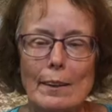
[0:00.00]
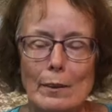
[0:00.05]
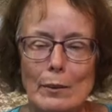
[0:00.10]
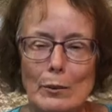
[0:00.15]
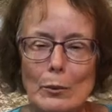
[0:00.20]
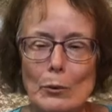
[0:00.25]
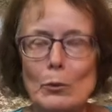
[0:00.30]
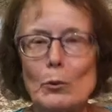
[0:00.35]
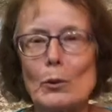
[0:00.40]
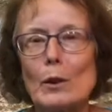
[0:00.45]

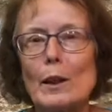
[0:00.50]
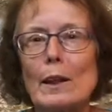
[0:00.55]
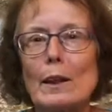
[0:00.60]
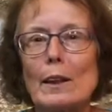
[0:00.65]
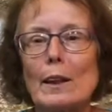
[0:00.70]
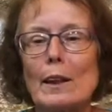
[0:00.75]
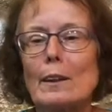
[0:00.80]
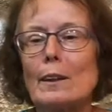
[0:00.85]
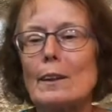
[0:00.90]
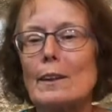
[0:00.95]
to
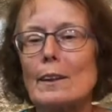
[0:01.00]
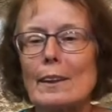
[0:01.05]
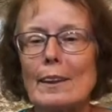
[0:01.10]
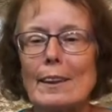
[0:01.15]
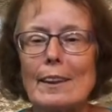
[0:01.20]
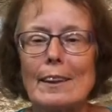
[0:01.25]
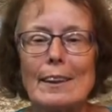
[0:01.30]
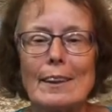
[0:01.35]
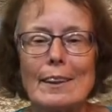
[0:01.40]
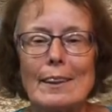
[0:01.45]
another
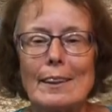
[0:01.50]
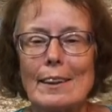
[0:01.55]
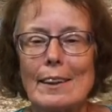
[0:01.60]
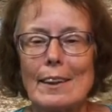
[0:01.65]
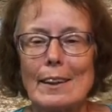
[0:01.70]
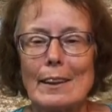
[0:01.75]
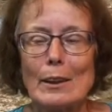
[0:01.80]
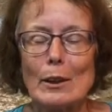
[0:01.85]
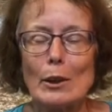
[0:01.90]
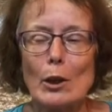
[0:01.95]

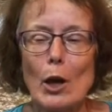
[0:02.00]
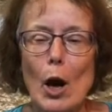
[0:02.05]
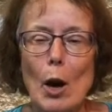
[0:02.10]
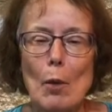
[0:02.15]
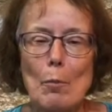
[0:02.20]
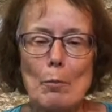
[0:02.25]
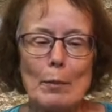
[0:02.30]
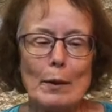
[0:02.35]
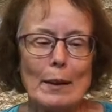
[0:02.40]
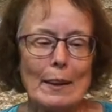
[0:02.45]

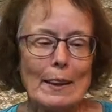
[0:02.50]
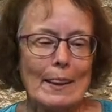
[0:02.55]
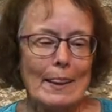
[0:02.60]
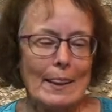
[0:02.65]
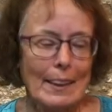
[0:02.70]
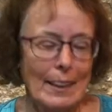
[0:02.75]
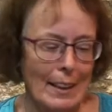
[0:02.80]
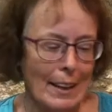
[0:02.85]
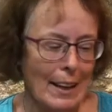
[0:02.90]
topic.